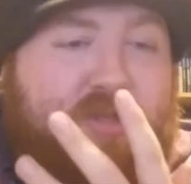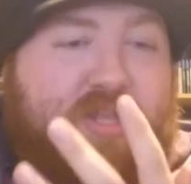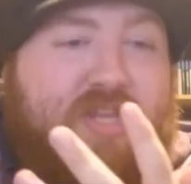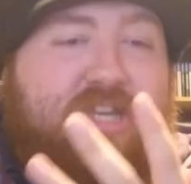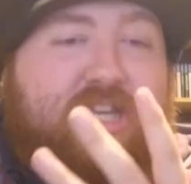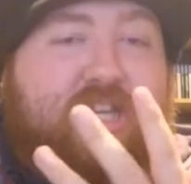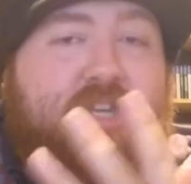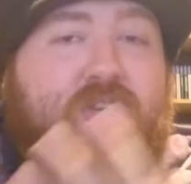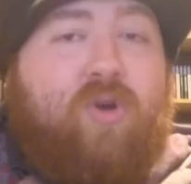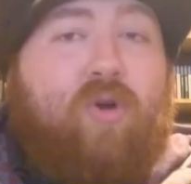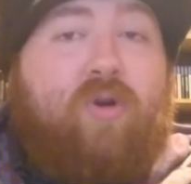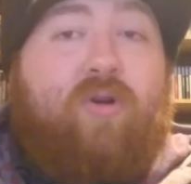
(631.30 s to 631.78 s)
with his
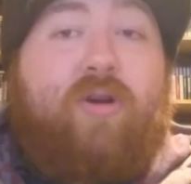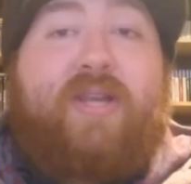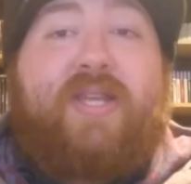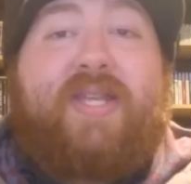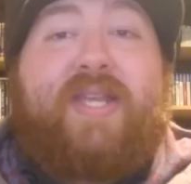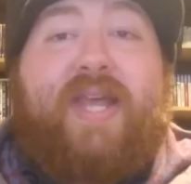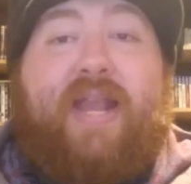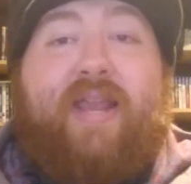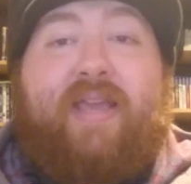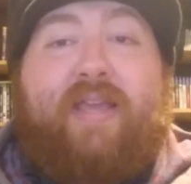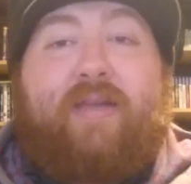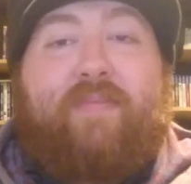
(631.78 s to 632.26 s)

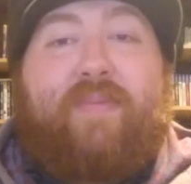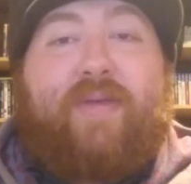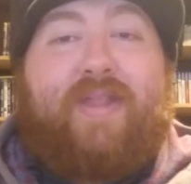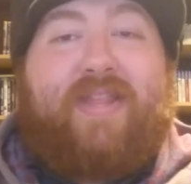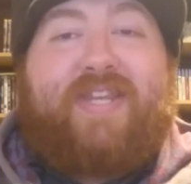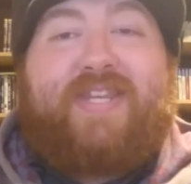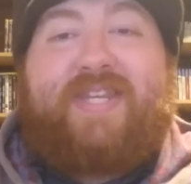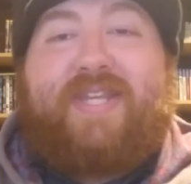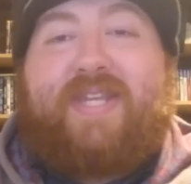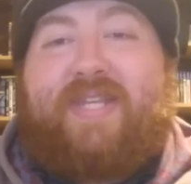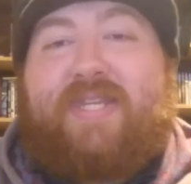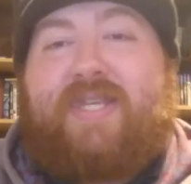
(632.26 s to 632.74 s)
storytelling
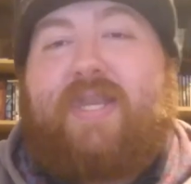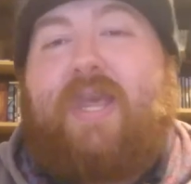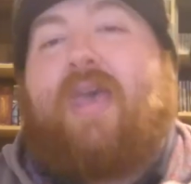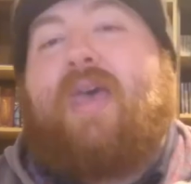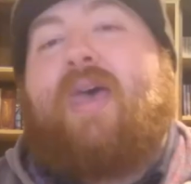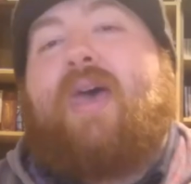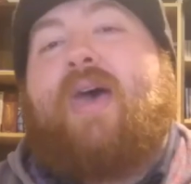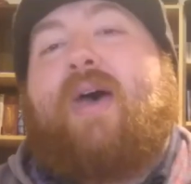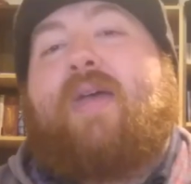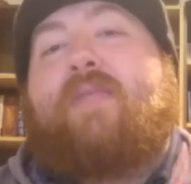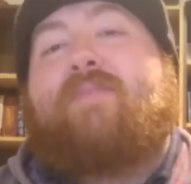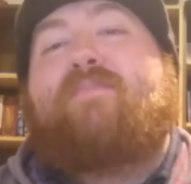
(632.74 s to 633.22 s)
abilities,
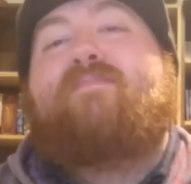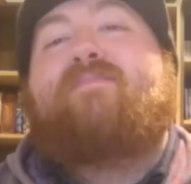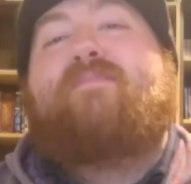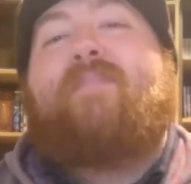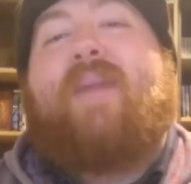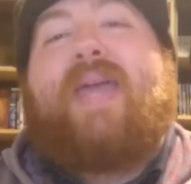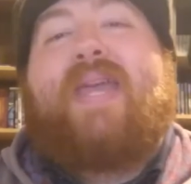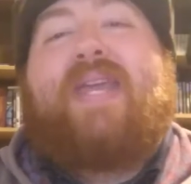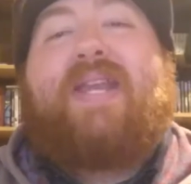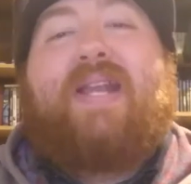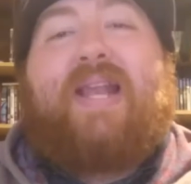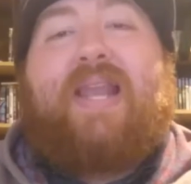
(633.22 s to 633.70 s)
and
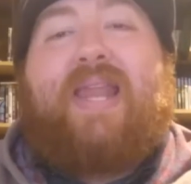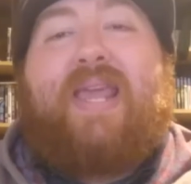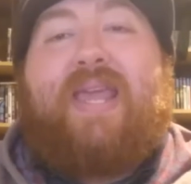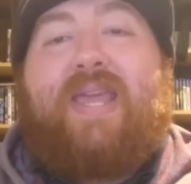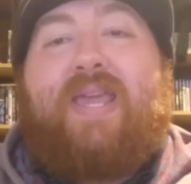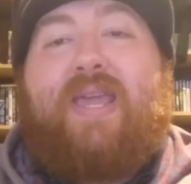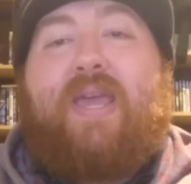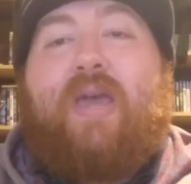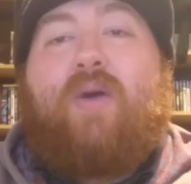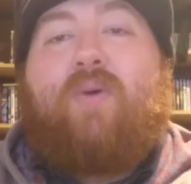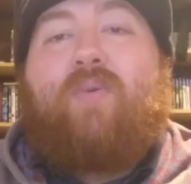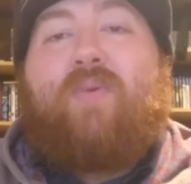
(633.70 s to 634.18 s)

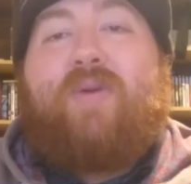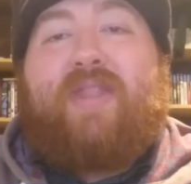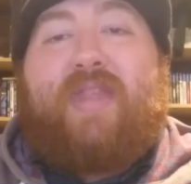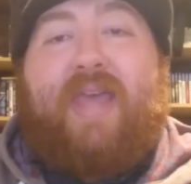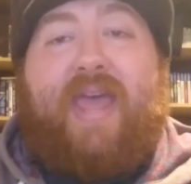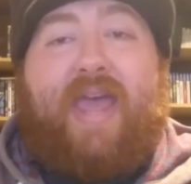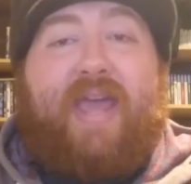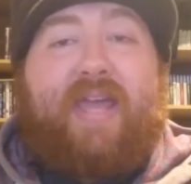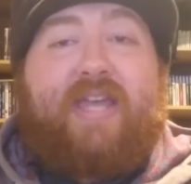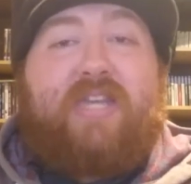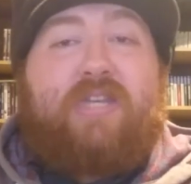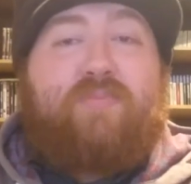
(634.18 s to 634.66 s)
mainly with
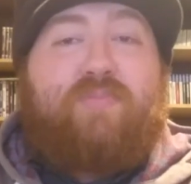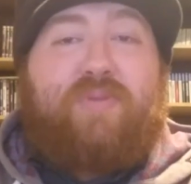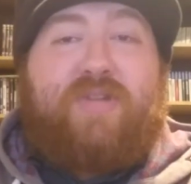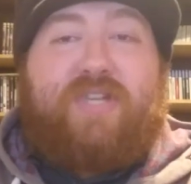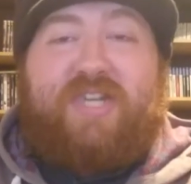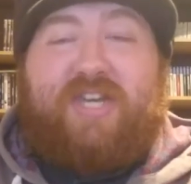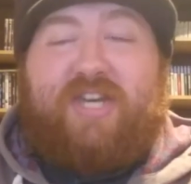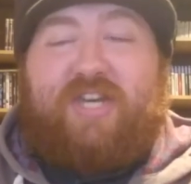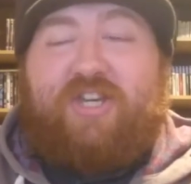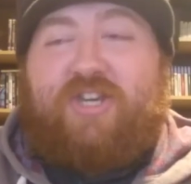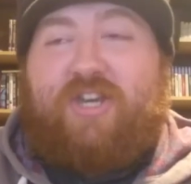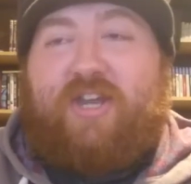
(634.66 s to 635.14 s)

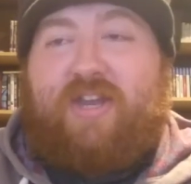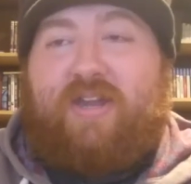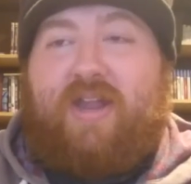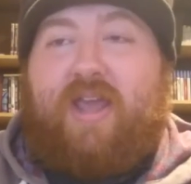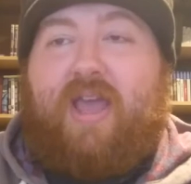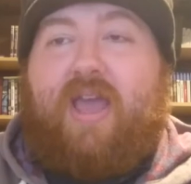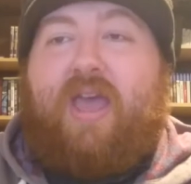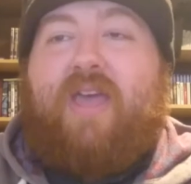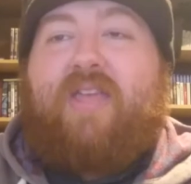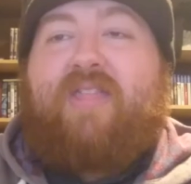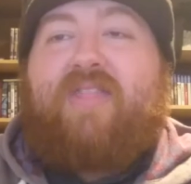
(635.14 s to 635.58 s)
exposition.